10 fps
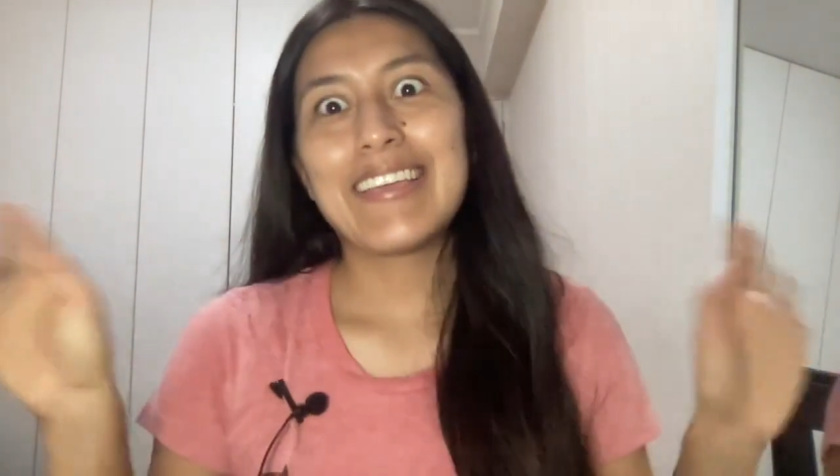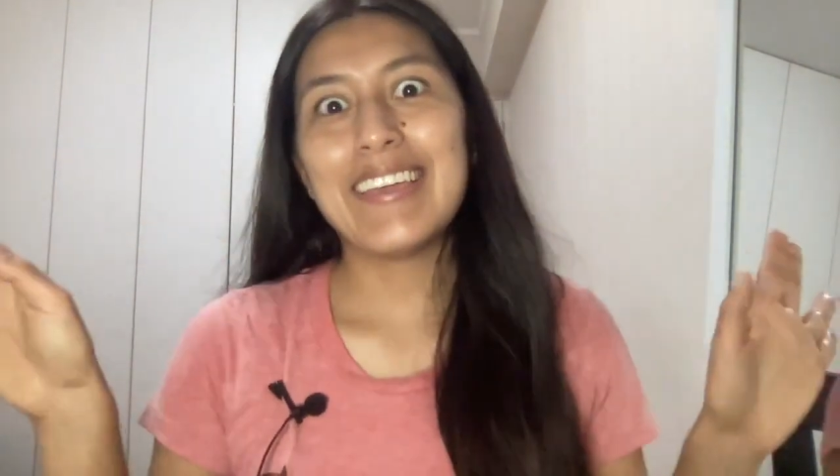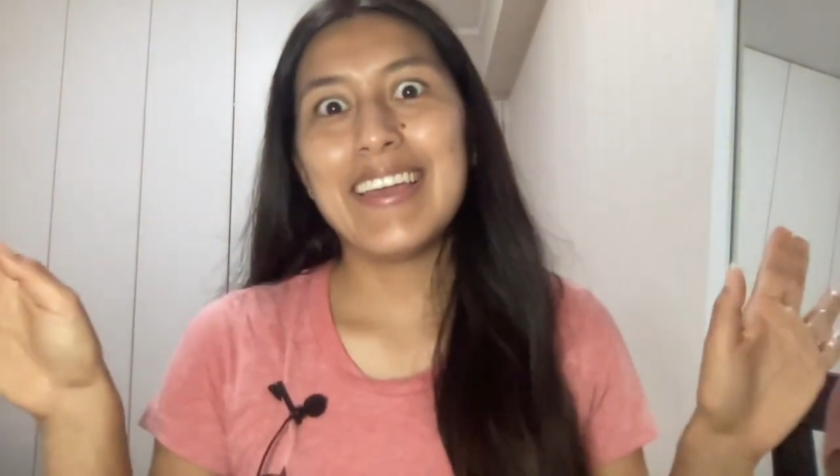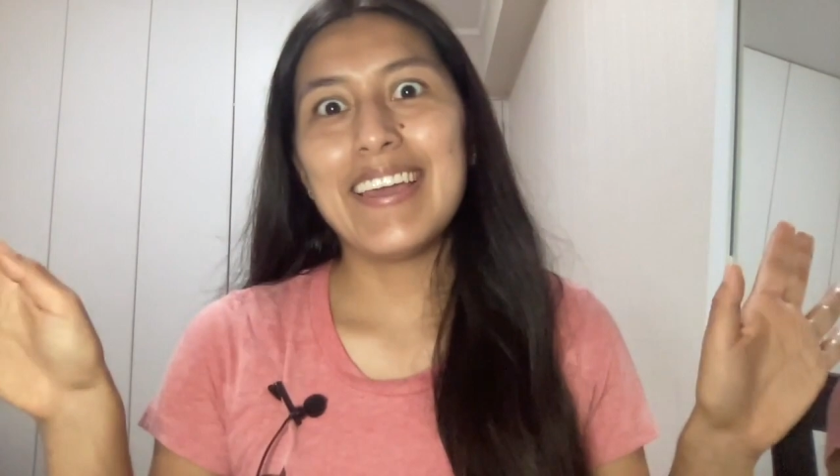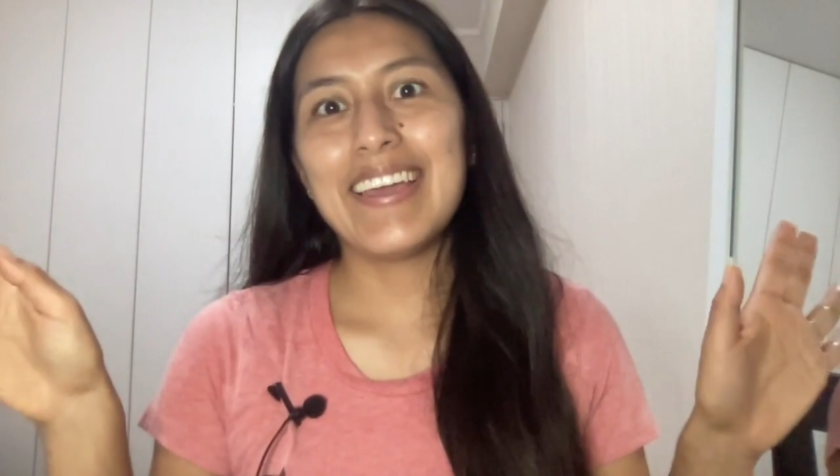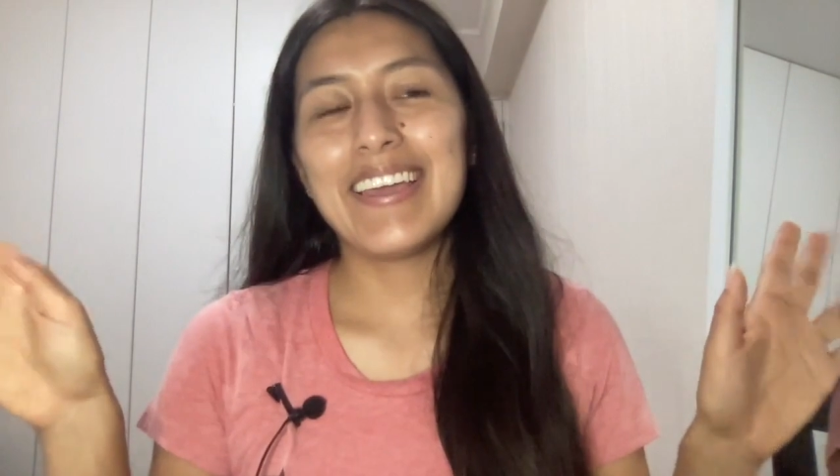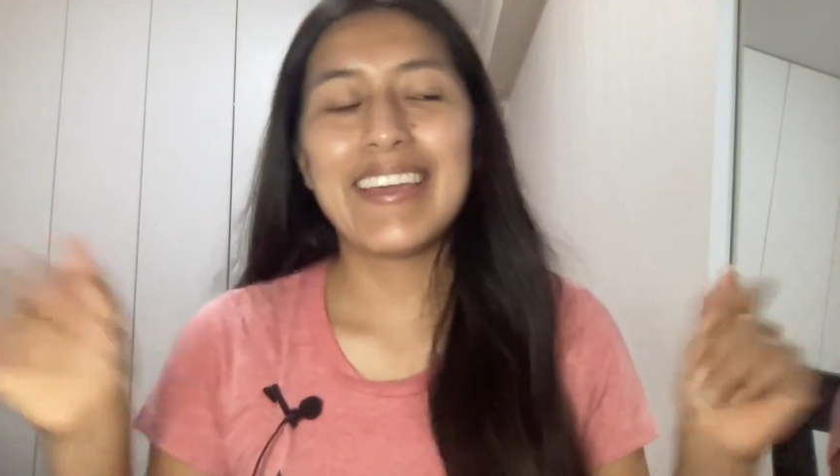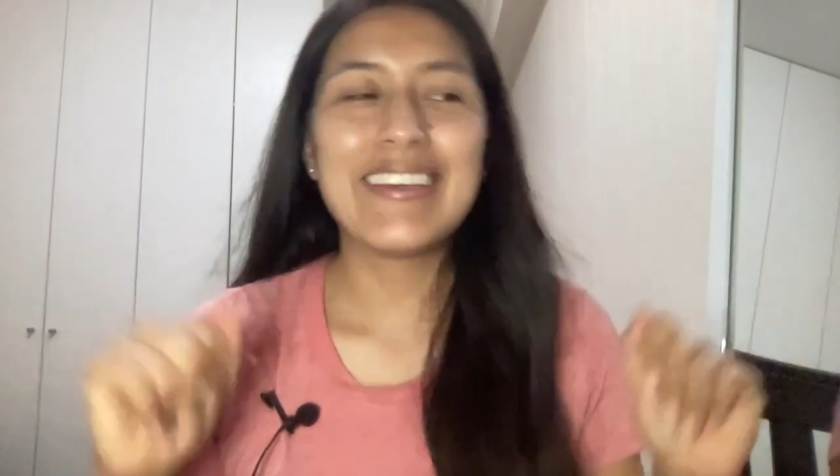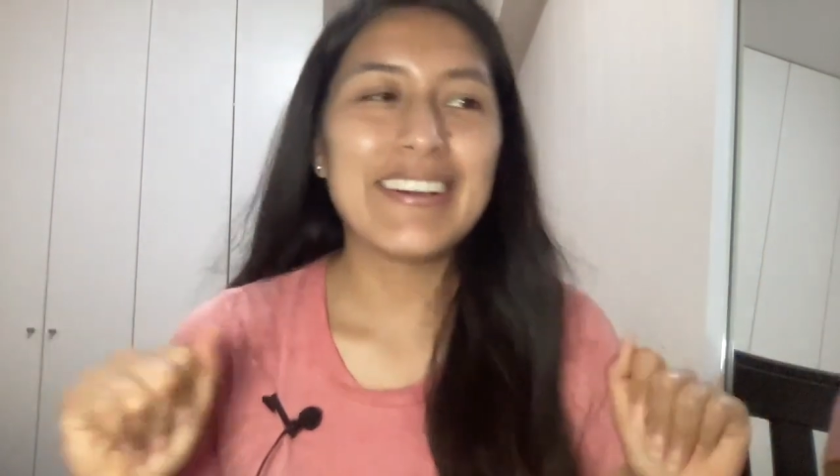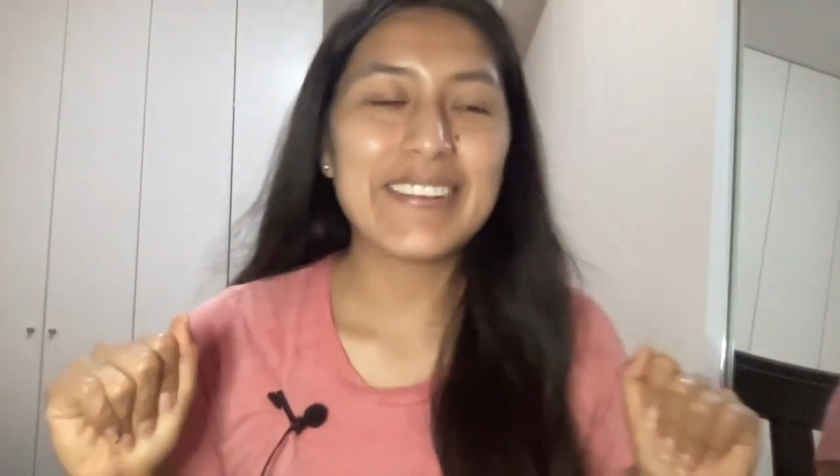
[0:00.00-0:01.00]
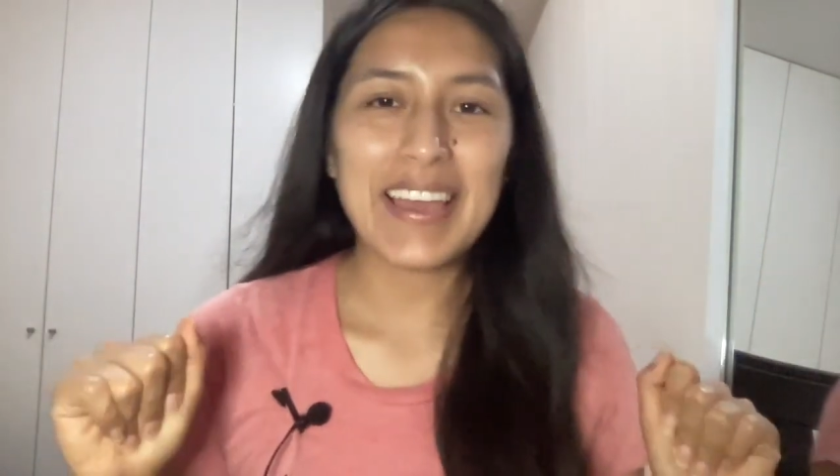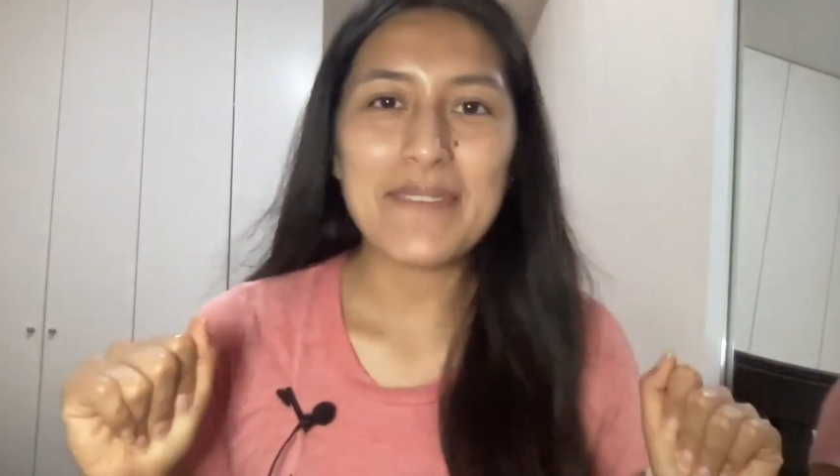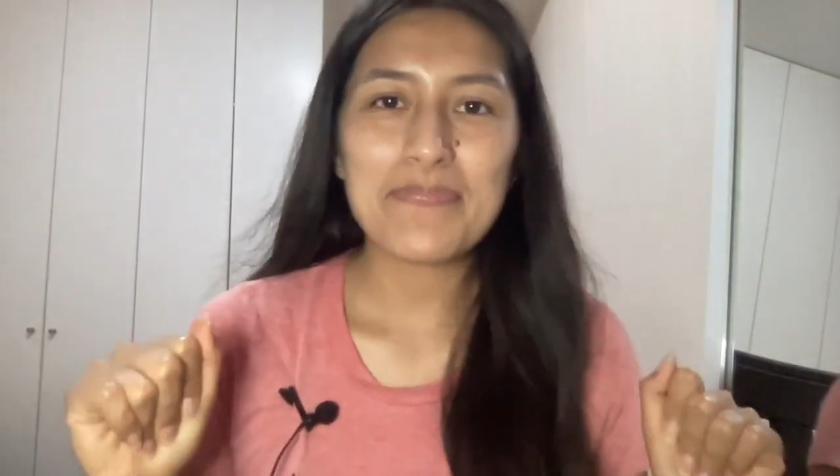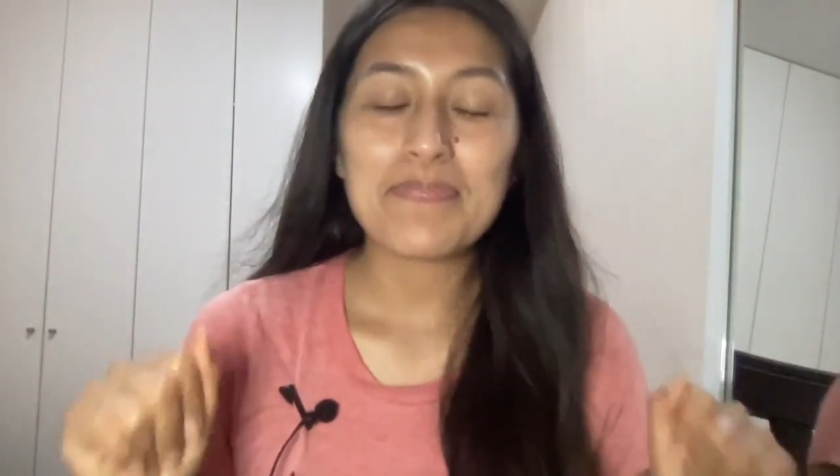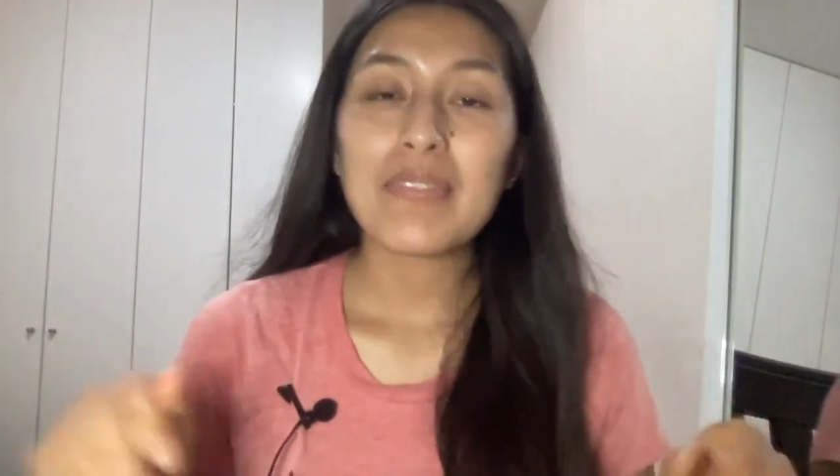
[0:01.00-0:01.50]
Yay!
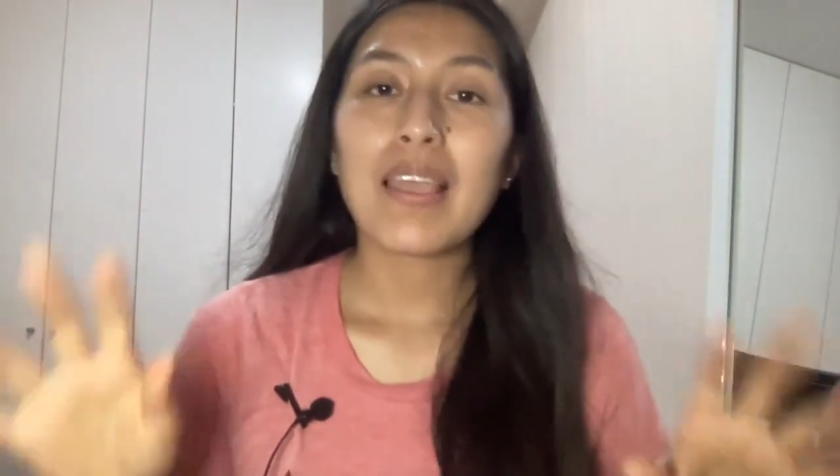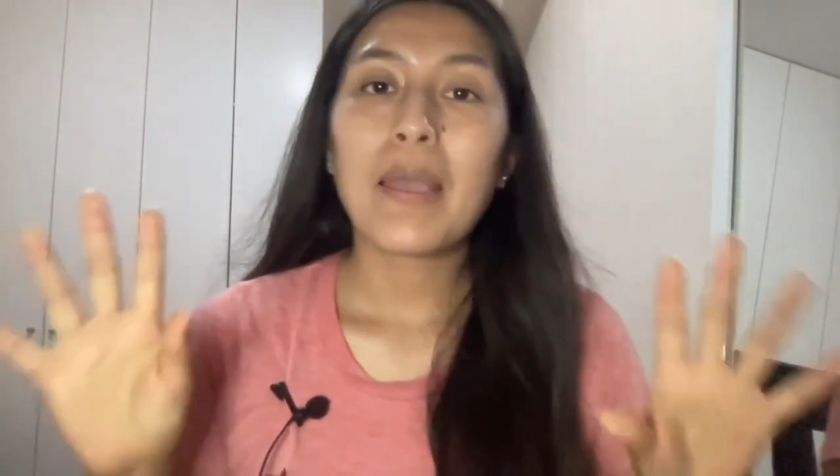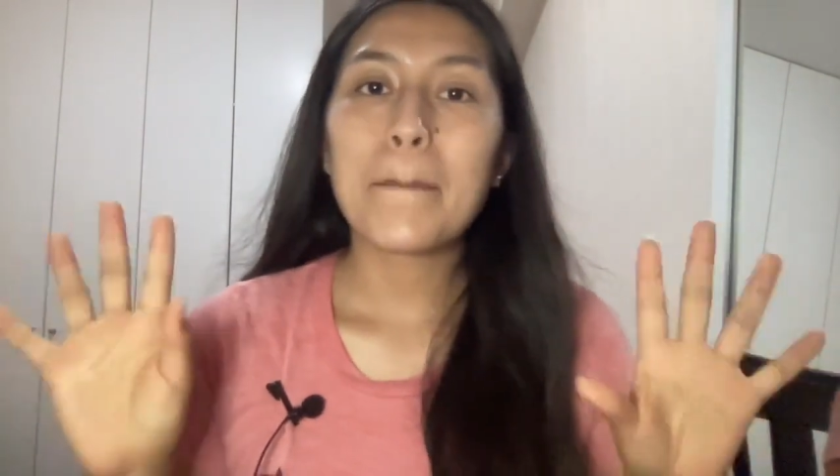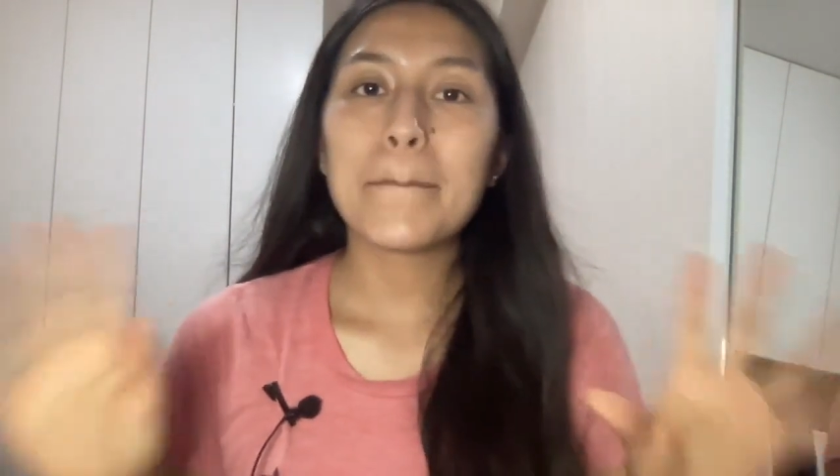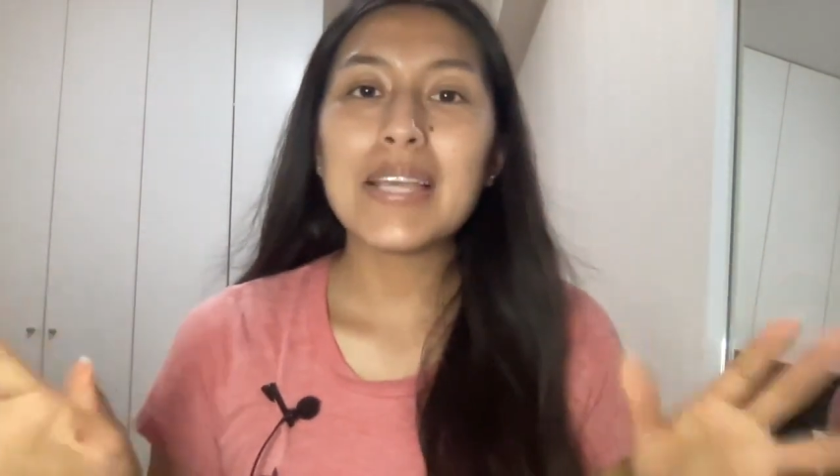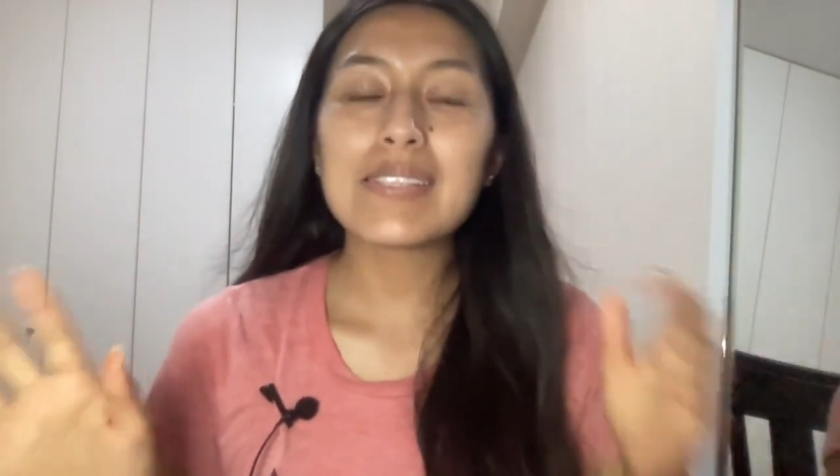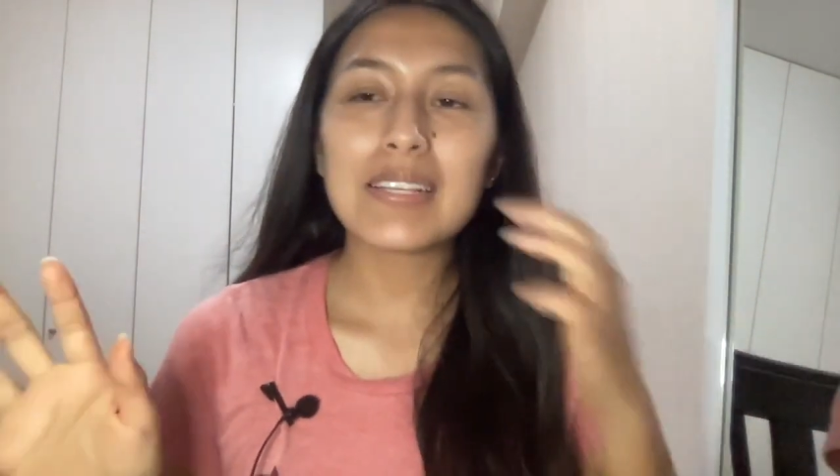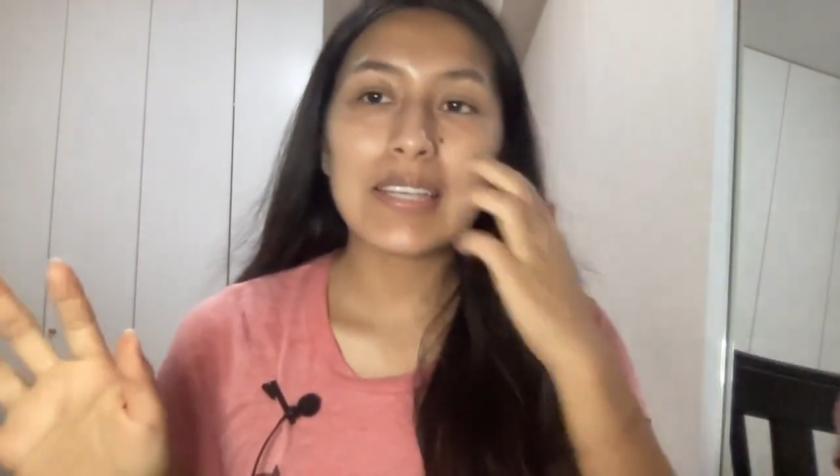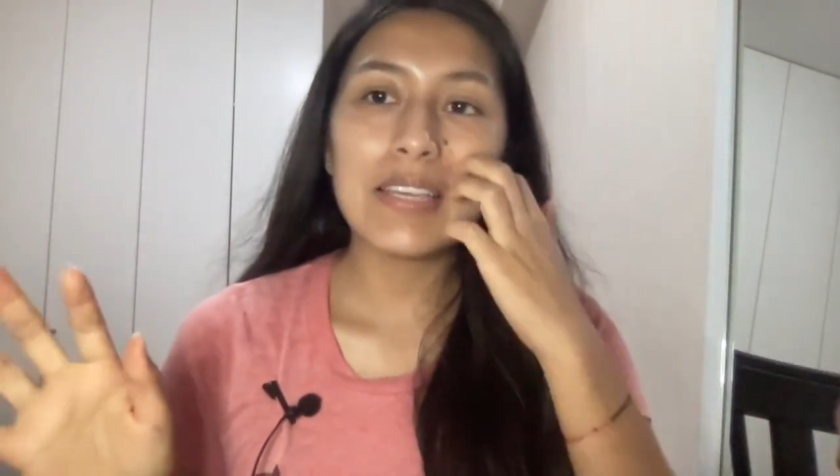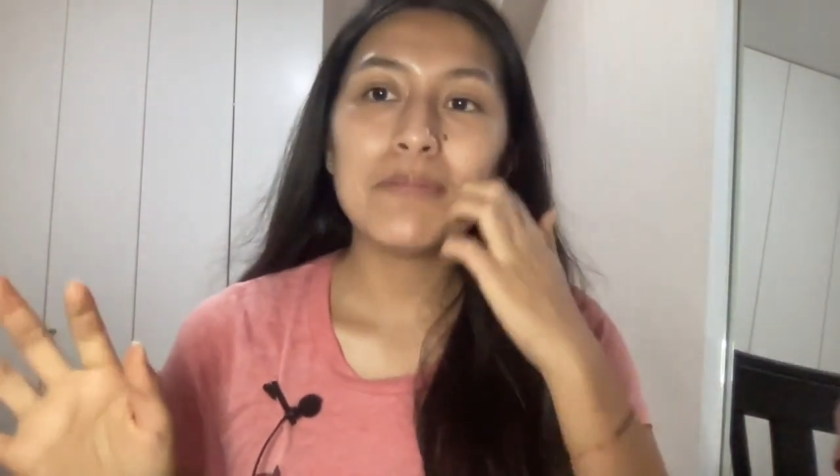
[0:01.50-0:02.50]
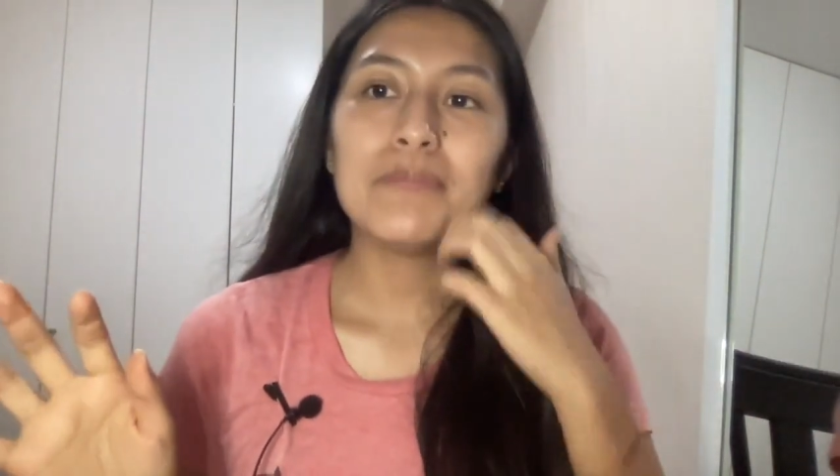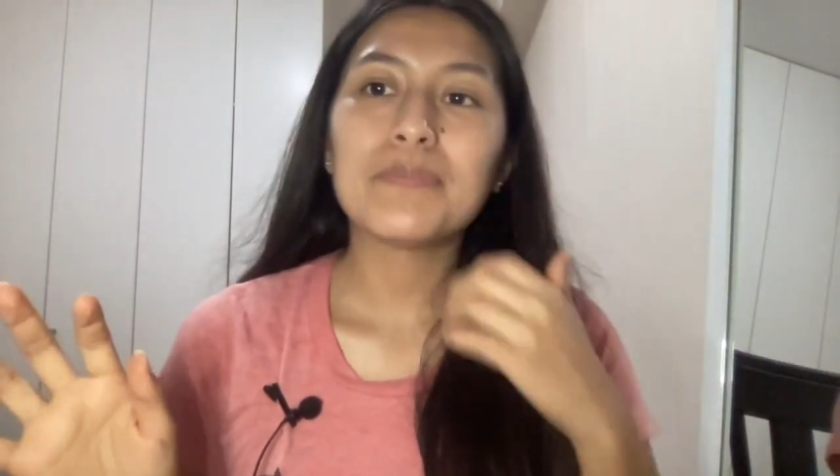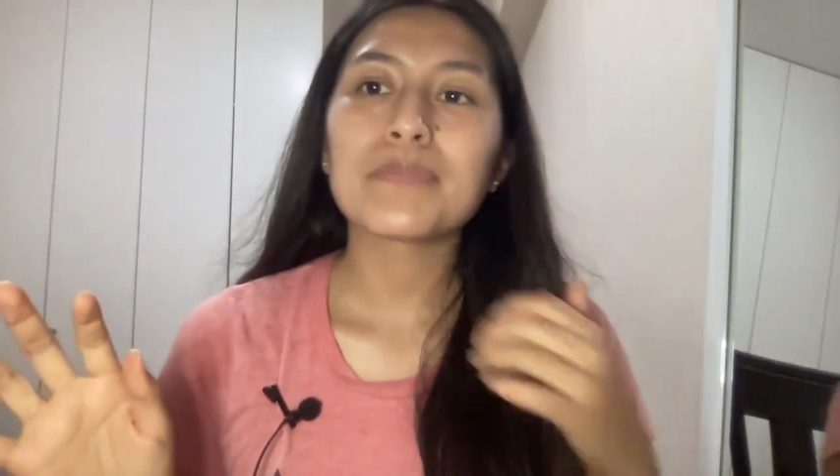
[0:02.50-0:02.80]
Okay, basically,